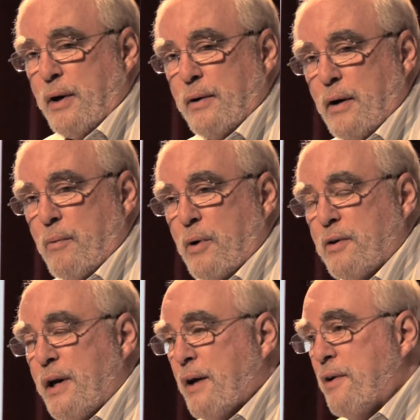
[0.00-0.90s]
I
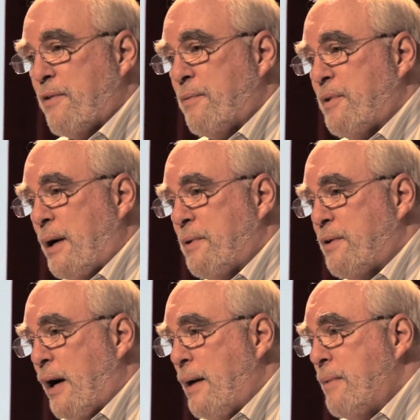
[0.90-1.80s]
wander down there from time
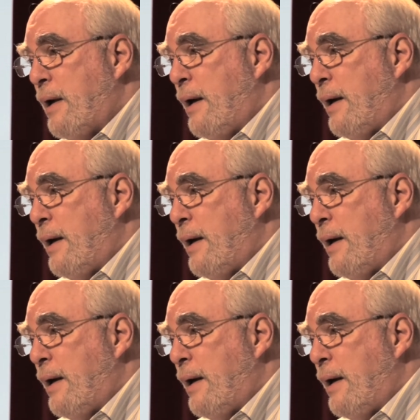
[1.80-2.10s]
to time,